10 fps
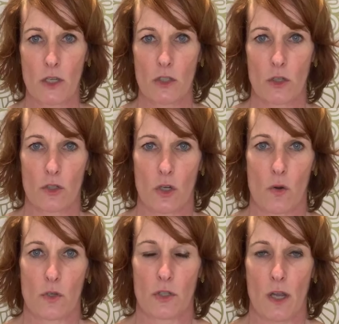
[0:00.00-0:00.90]
So
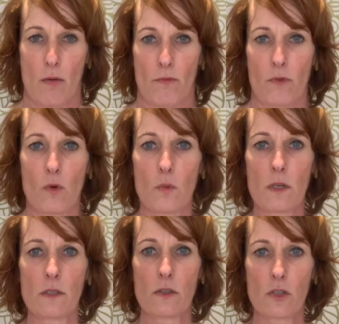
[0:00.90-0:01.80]
shoulders come
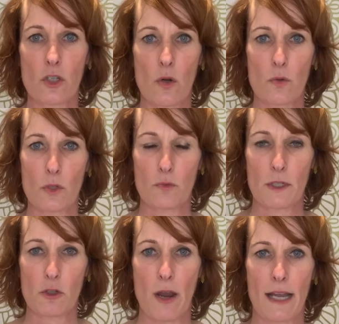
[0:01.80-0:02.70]
forwards and shoulders
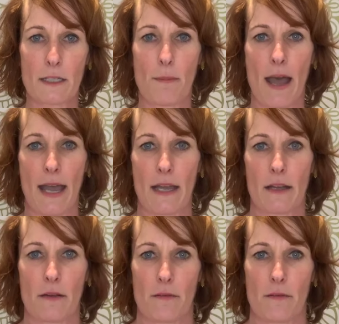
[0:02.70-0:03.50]
retract back.